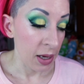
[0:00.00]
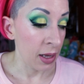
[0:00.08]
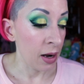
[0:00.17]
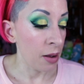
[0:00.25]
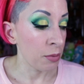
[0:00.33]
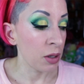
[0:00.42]

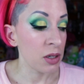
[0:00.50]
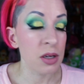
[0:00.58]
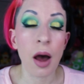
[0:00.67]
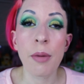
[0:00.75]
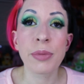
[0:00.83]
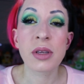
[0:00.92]
and I'm going to
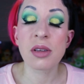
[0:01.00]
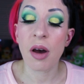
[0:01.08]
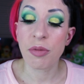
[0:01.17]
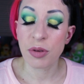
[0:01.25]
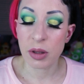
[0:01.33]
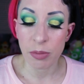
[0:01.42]
top this
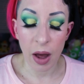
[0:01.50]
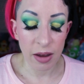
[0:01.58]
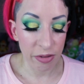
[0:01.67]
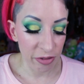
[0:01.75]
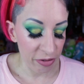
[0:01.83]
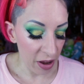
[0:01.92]
off with
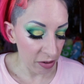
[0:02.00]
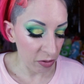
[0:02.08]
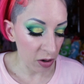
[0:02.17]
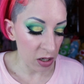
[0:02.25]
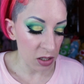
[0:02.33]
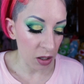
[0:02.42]
my
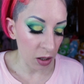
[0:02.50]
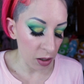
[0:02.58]
favorite